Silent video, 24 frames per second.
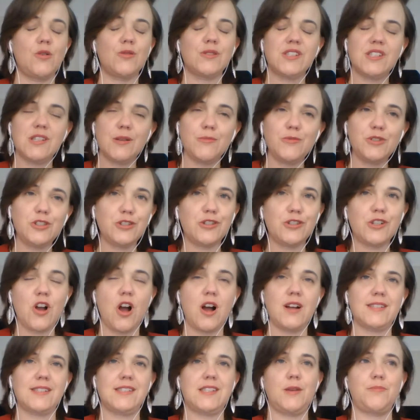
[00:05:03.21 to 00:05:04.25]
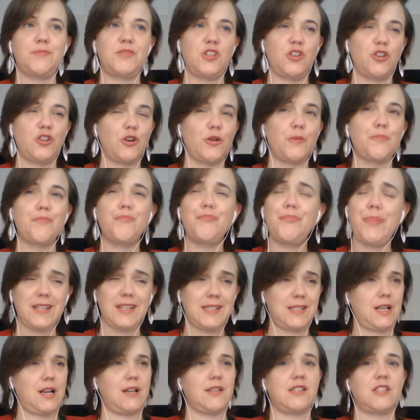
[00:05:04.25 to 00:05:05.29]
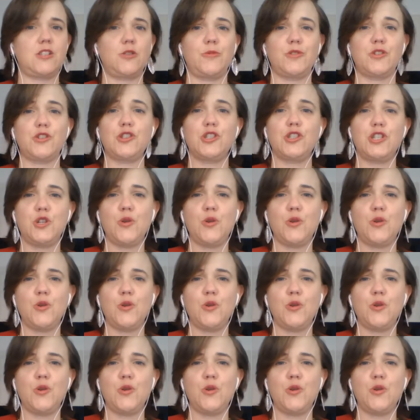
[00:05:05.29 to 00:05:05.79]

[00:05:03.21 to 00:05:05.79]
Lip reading: similar concept to your best customers.